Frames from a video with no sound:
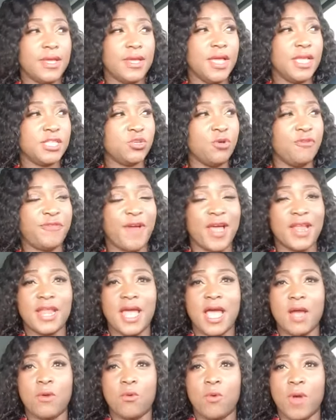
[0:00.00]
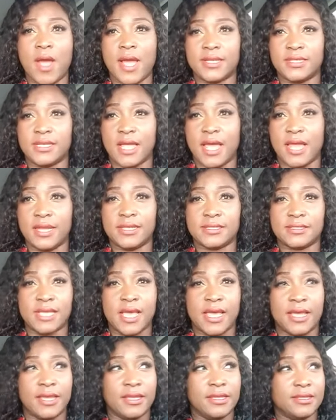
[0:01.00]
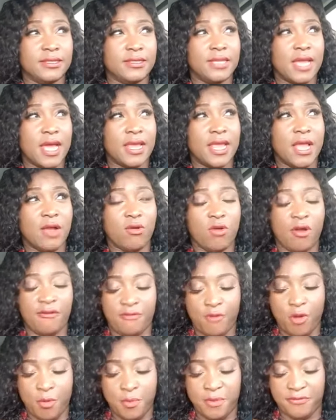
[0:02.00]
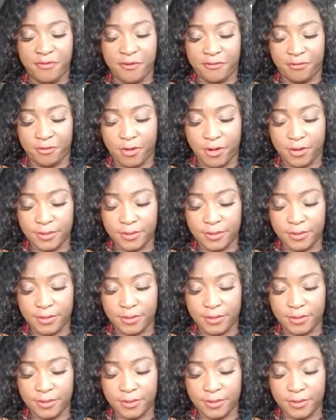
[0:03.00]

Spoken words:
It's a final word, and it's saying, now I'm comfortable before.